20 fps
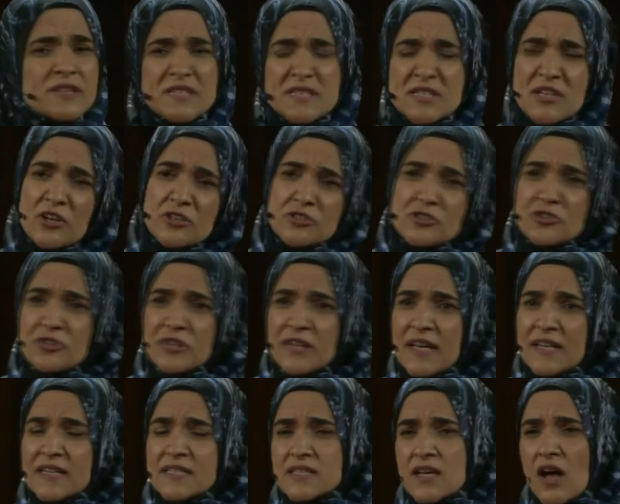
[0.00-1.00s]
this country
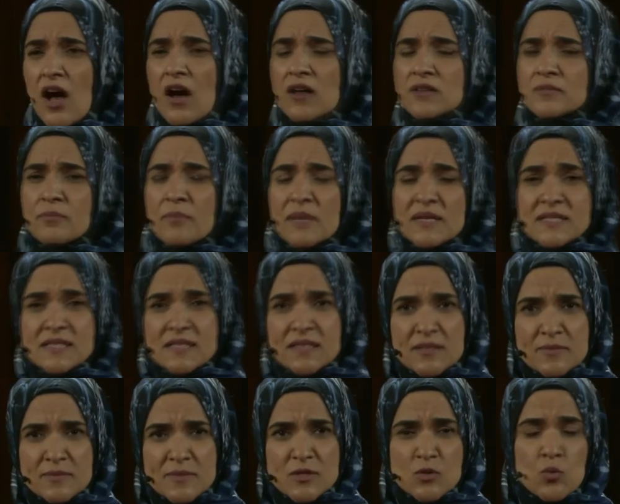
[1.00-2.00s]
and it's called
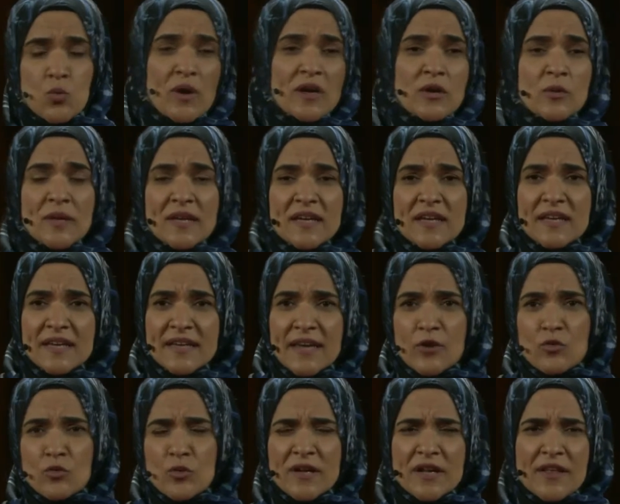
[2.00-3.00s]
Muslims. When are we going to
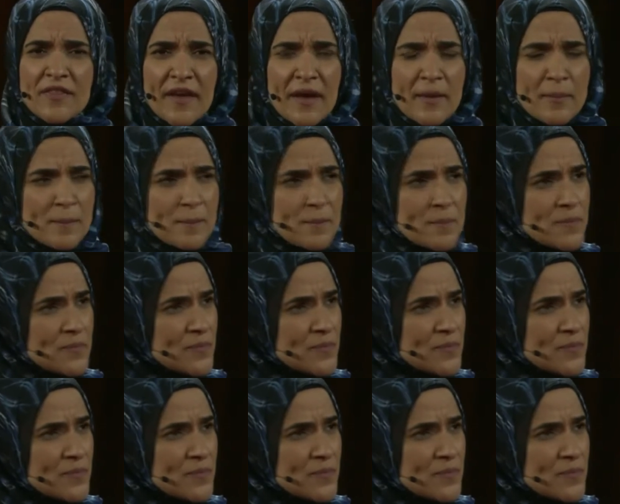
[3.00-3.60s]
get rid of them?